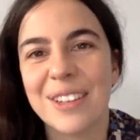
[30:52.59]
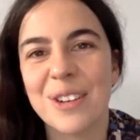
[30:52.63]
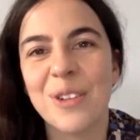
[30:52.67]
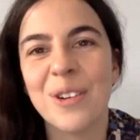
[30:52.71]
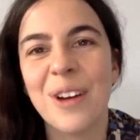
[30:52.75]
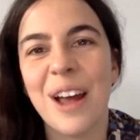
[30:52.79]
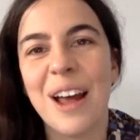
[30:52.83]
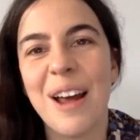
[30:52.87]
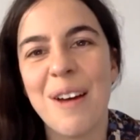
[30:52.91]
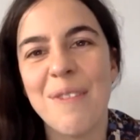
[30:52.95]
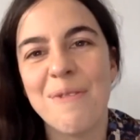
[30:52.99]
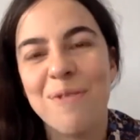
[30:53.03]
You
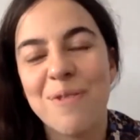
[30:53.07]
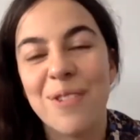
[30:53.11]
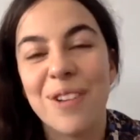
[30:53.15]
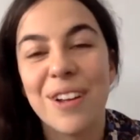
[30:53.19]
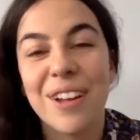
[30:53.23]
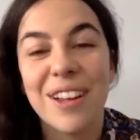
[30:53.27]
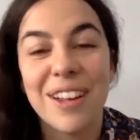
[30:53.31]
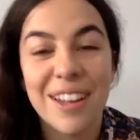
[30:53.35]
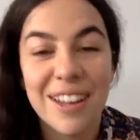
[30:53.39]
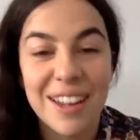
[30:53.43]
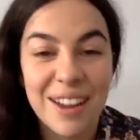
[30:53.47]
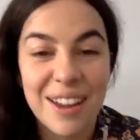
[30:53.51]

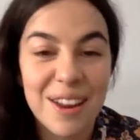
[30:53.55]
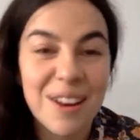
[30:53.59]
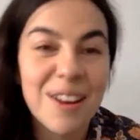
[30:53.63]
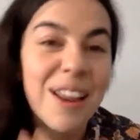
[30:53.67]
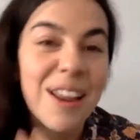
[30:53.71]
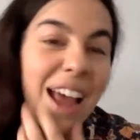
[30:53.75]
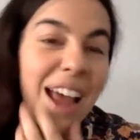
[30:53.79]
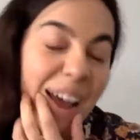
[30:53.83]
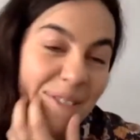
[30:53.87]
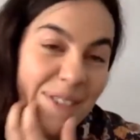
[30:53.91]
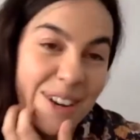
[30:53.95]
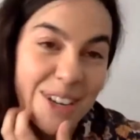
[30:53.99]

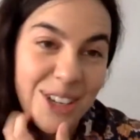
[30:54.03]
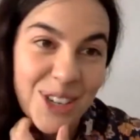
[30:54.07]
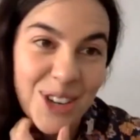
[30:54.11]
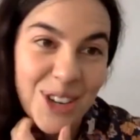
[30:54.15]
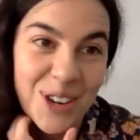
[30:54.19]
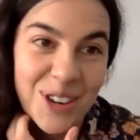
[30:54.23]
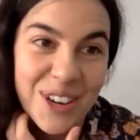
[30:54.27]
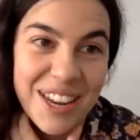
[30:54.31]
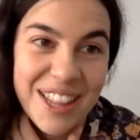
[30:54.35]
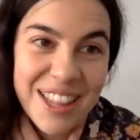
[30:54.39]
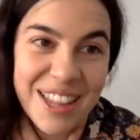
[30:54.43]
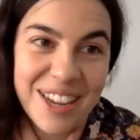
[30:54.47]
haven't
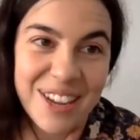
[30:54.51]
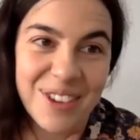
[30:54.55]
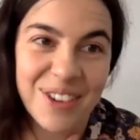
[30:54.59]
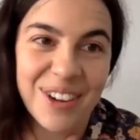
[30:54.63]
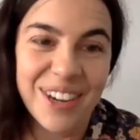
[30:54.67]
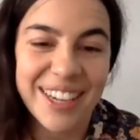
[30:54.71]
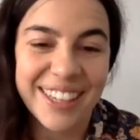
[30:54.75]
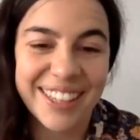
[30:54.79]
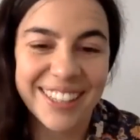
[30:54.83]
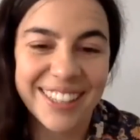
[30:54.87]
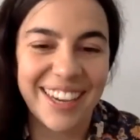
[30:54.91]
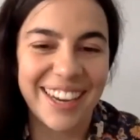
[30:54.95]
shot in the
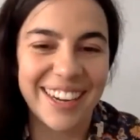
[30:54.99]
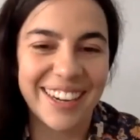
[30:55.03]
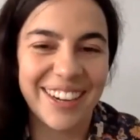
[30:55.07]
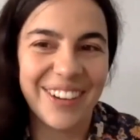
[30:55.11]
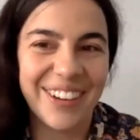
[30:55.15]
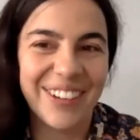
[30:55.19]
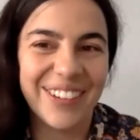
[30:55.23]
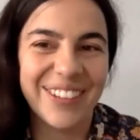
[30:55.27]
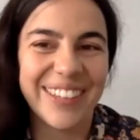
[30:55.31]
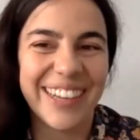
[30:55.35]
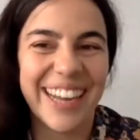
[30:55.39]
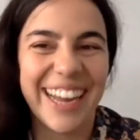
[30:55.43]
US, I
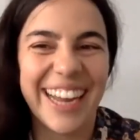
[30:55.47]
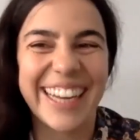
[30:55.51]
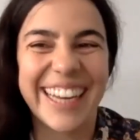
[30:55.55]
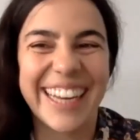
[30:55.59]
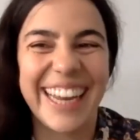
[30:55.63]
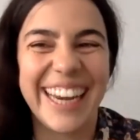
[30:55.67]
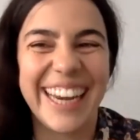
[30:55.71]
know. I can